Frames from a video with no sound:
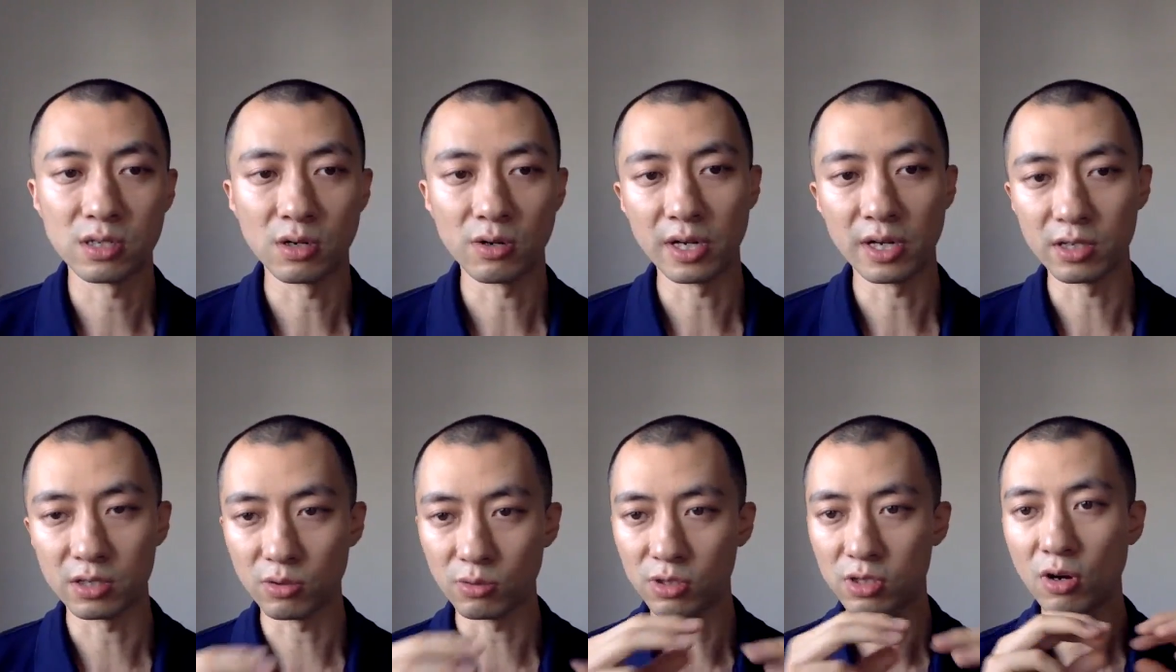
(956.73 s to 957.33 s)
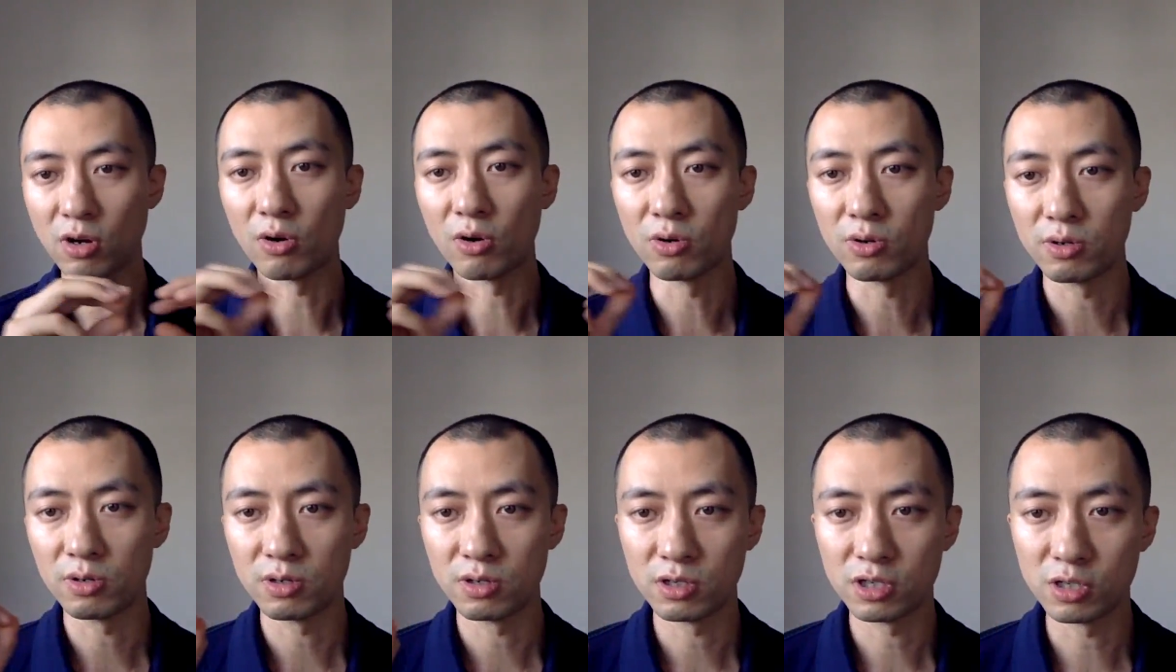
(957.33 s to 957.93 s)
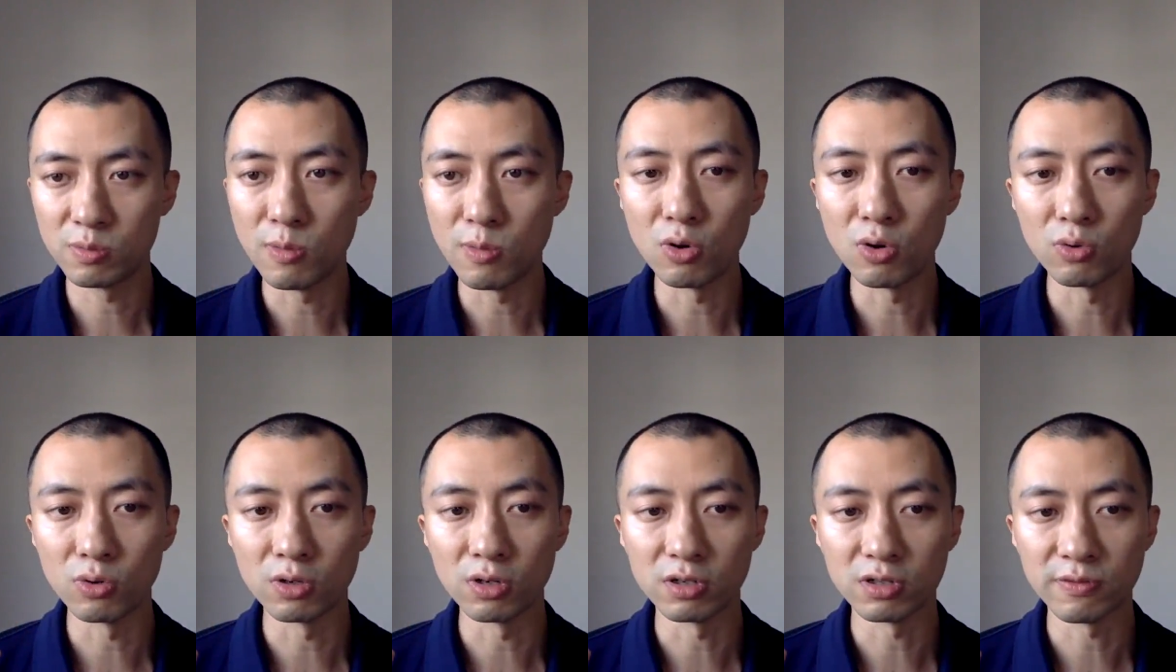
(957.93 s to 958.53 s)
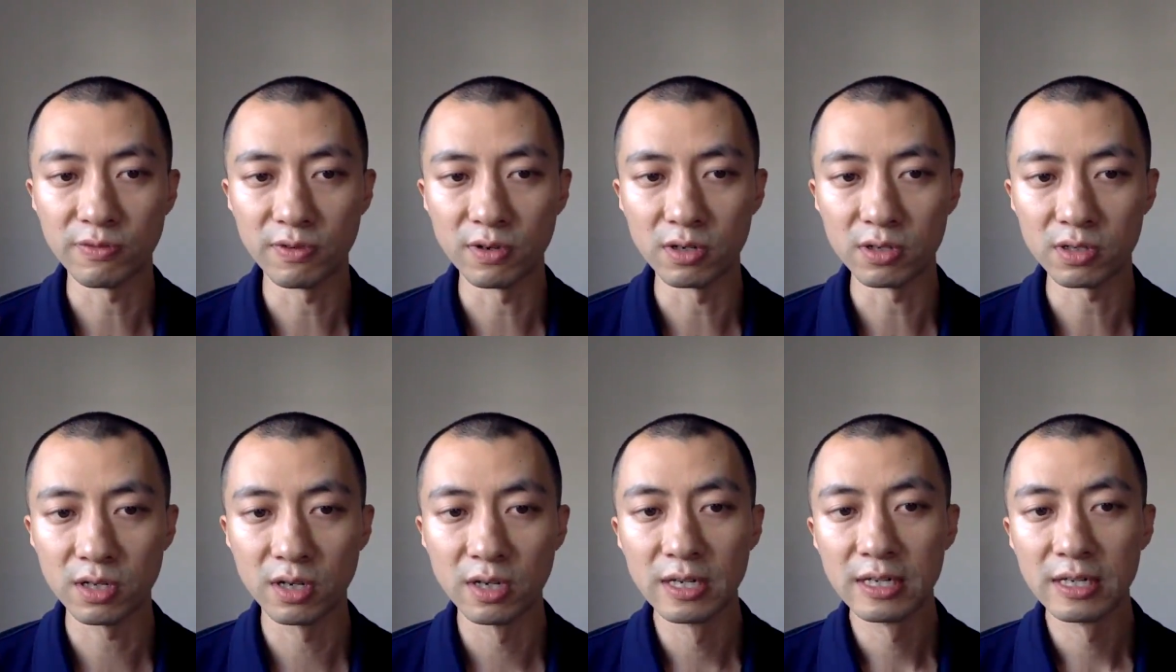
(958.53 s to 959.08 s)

Okay, so start small orders first.